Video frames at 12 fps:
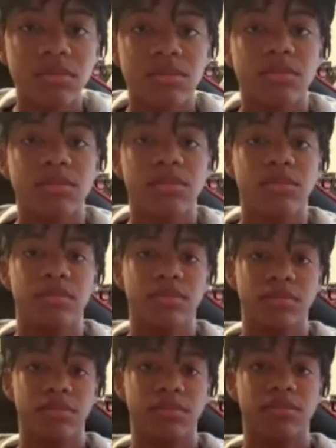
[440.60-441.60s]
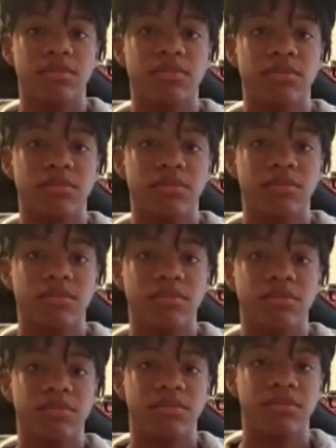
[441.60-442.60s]

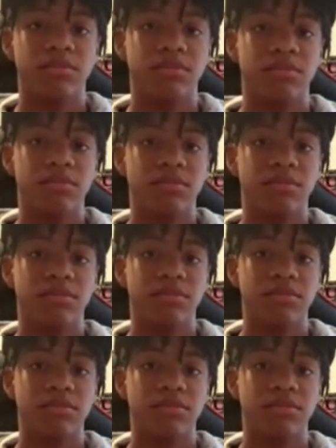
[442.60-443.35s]
No words are spoken by the person on screen.